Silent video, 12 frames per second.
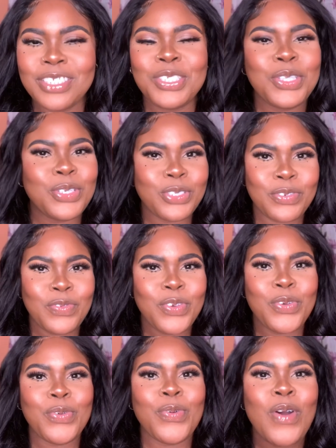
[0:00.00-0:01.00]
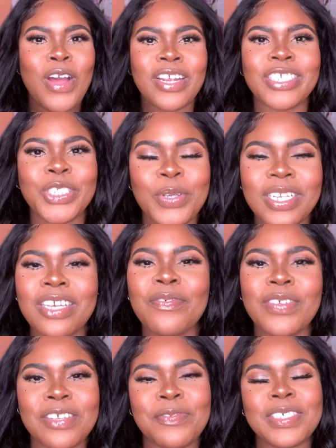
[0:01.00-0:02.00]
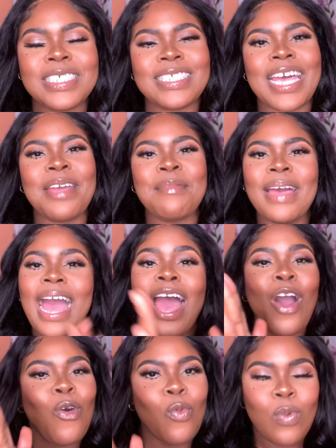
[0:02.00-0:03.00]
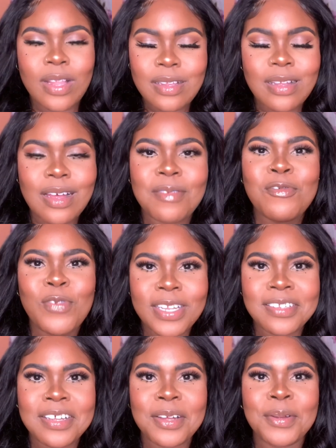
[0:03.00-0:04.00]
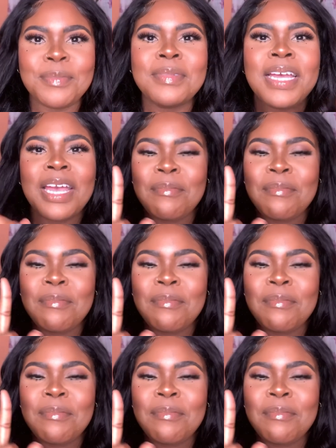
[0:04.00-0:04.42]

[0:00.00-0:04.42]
To those of you who are joining for the first time, welcome.